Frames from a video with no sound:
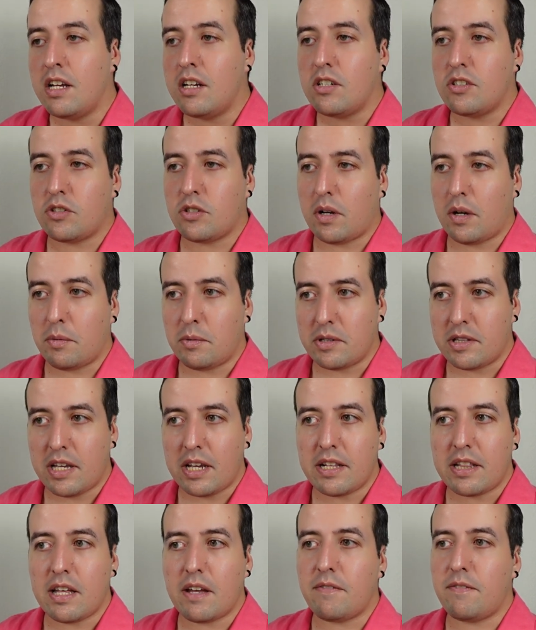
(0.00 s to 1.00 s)
so I will
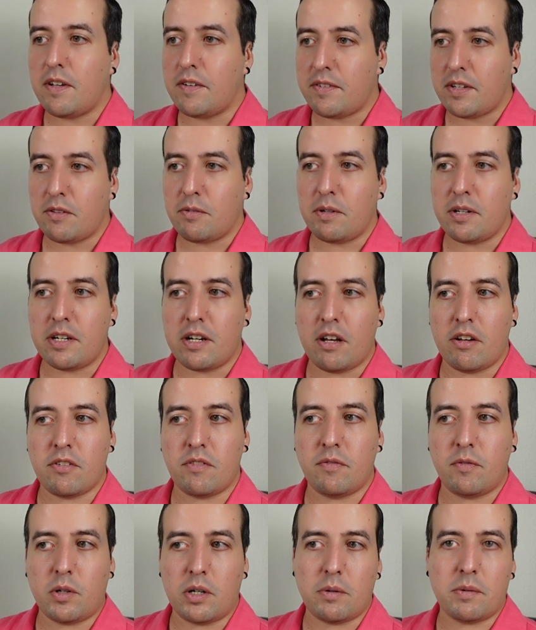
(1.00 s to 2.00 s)
take that
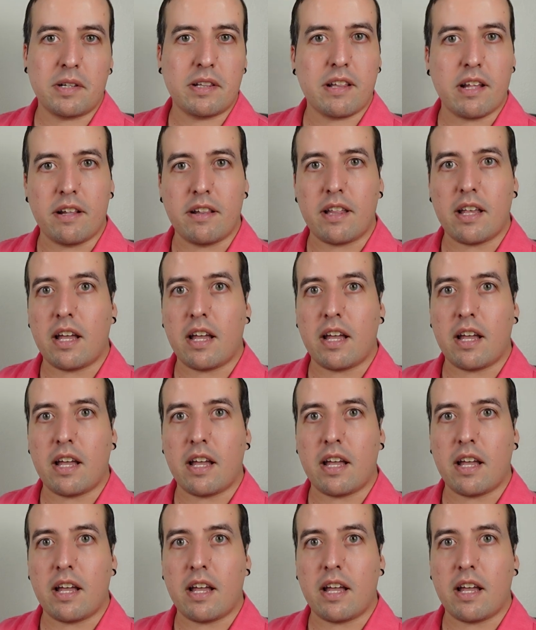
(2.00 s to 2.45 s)
$53.41